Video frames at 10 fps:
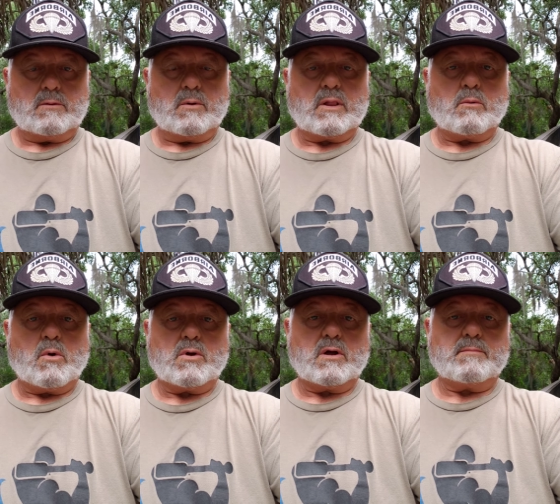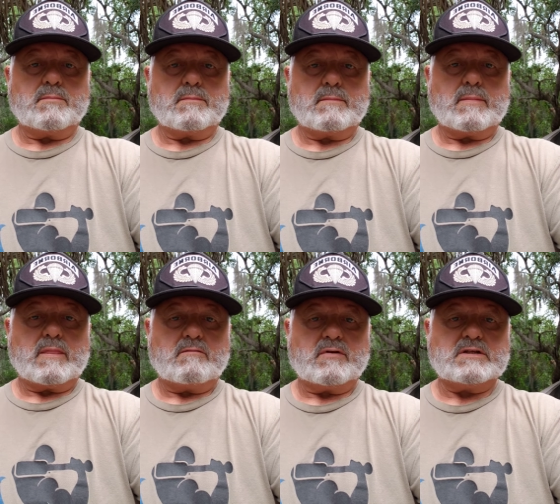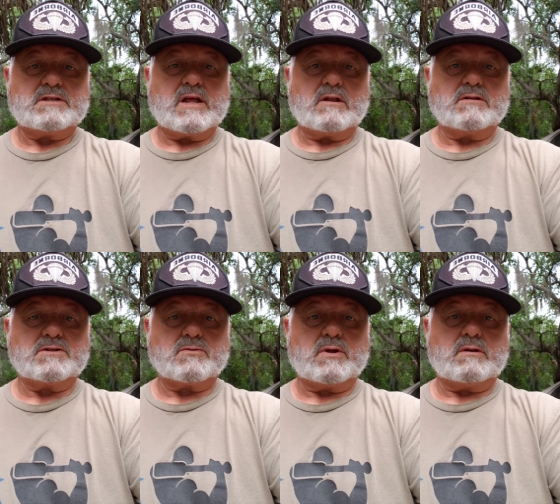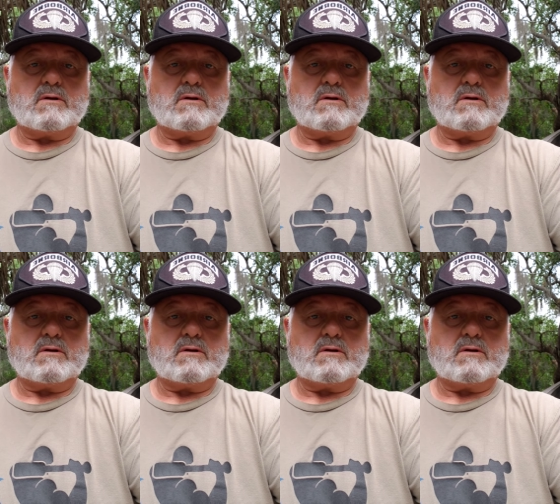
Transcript: Well, I woke up, face down the street